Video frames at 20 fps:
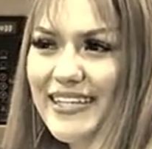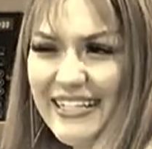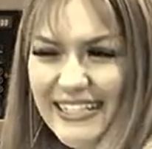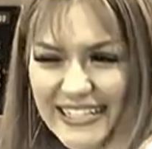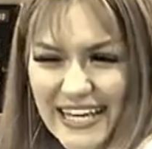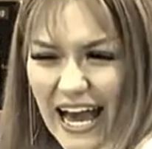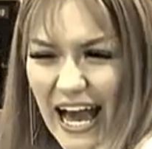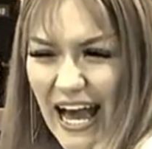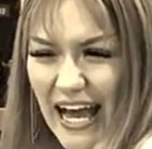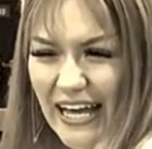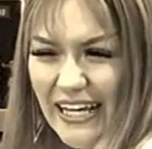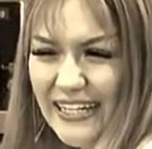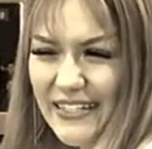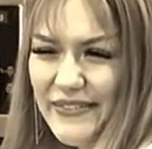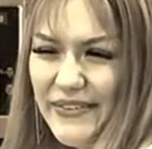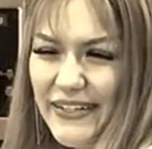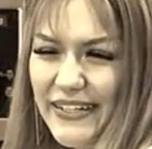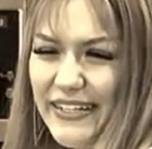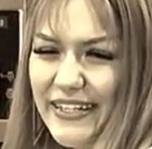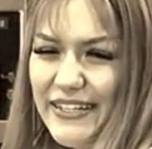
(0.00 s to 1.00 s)
Yeah, I
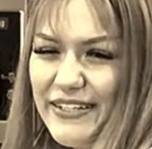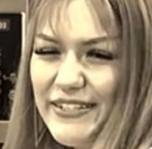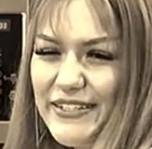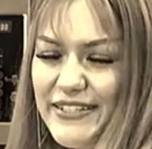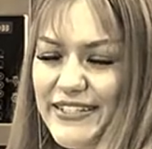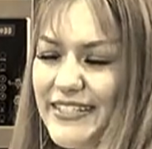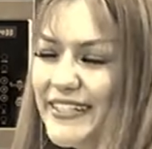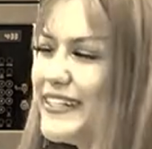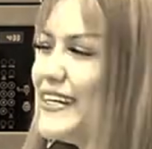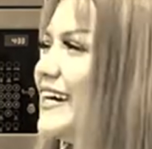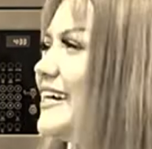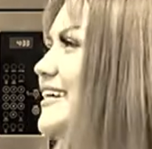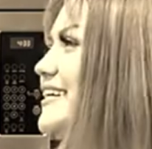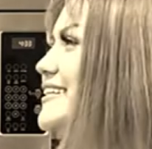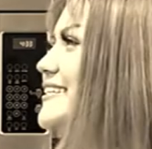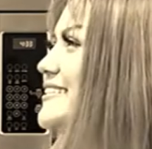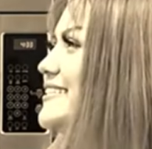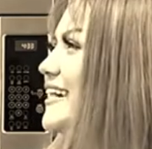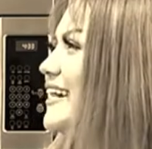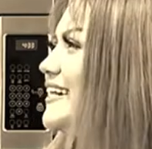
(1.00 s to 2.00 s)
brought an acoustic
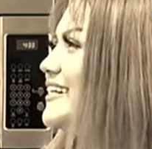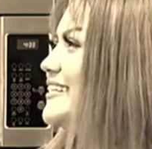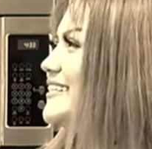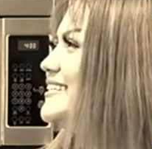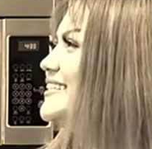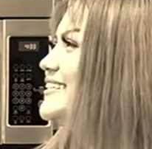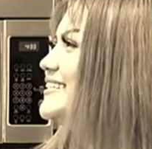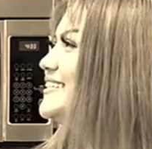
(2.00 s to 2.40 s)
guitar. Do you